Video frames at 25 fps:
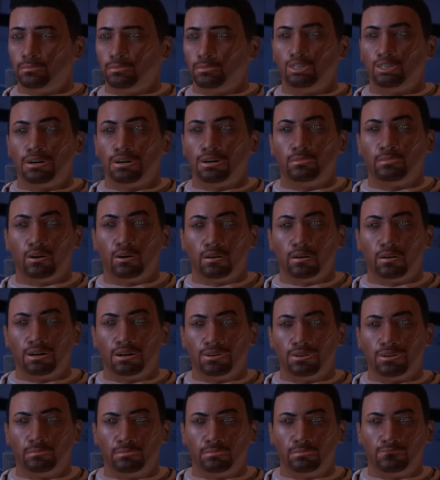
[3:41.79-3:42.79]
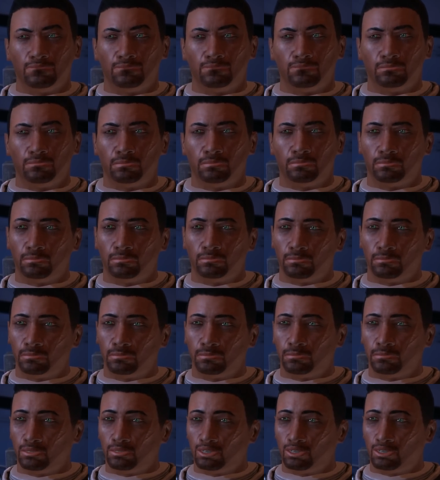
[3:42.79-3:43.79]
She took the sedative.
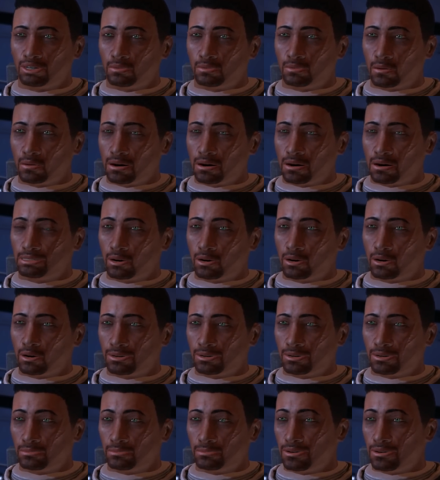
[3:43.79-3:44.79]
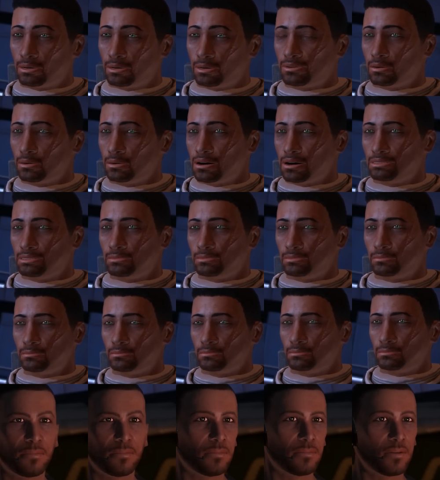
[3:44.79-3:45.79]
She wants to get better, Lieutenant.
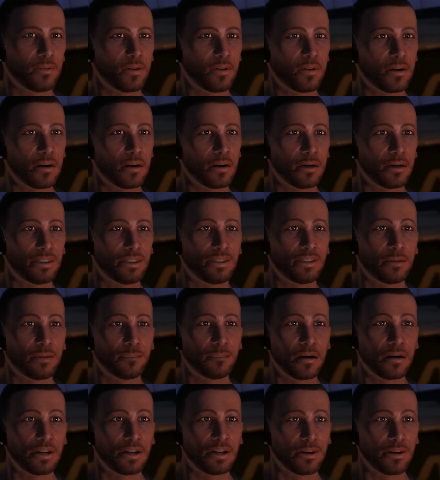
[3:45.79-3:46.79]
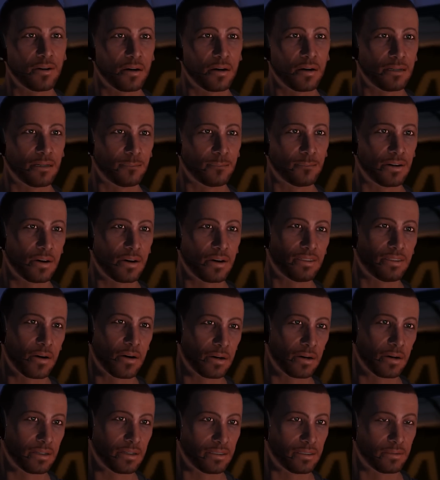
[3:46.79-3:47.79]
Thanks, Commander. That means a
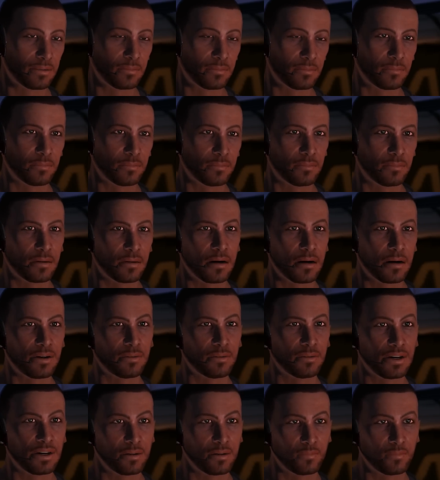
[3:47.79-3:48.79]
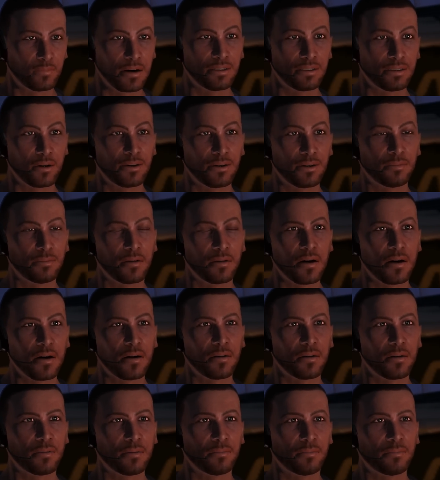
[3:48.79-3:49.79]
lot. I didn't want to hurt her.
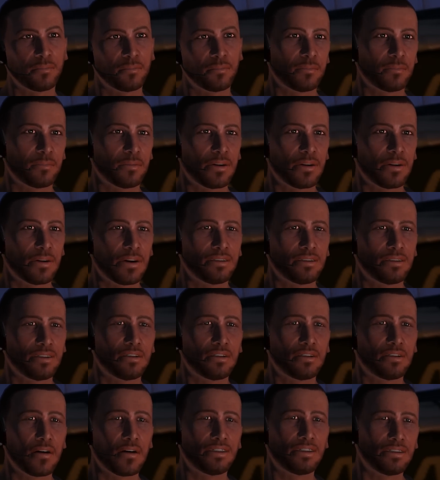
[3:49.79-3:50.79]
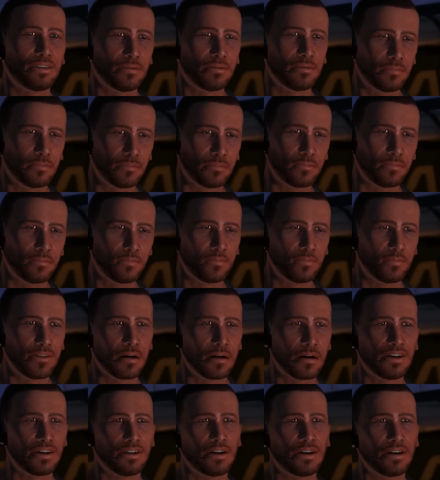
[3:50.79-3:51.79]
It's just
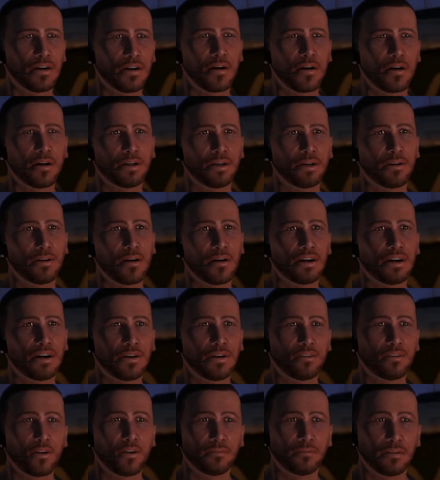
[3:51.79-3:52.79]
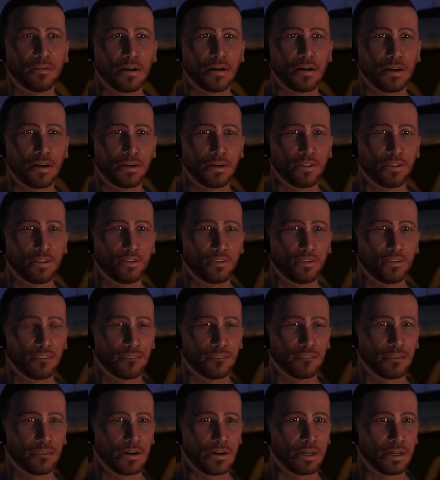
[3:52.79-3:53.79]
when I see her curled into a ball and
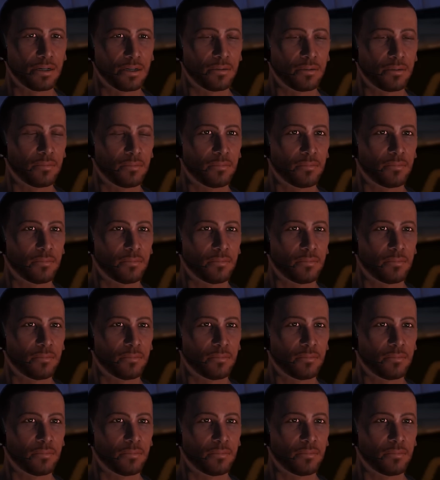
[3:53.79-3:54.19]
shivering.